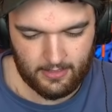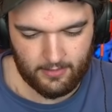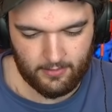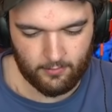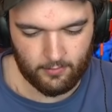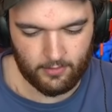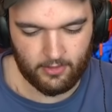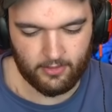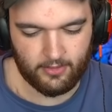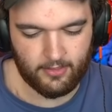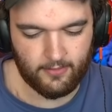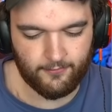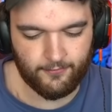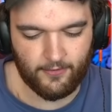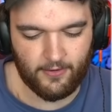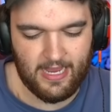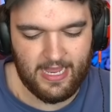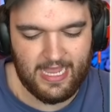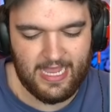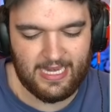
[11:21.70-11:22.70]
We're looking
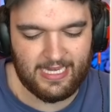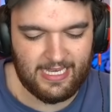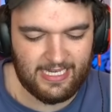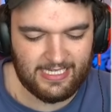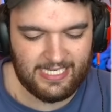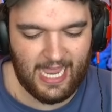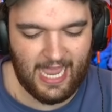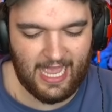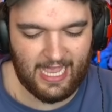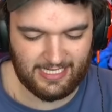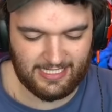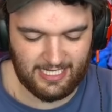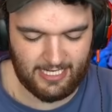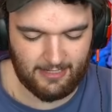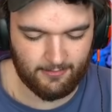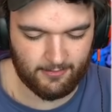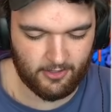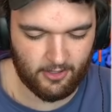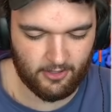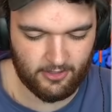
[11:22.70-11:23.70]
for any tag
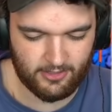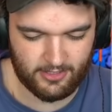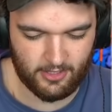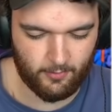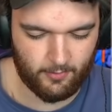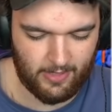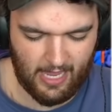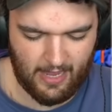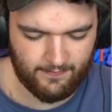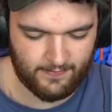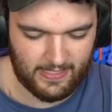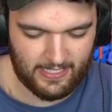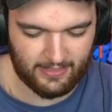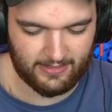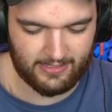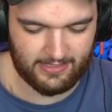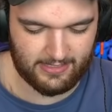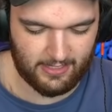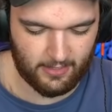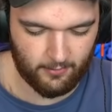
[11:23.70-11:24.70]
team cards, though. We have to at
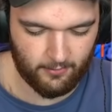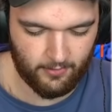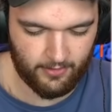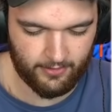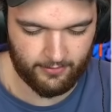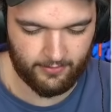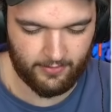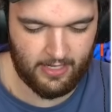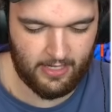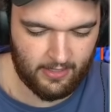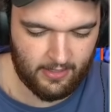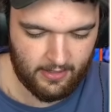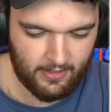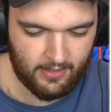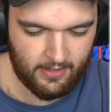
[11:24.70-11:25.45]
least get one, right?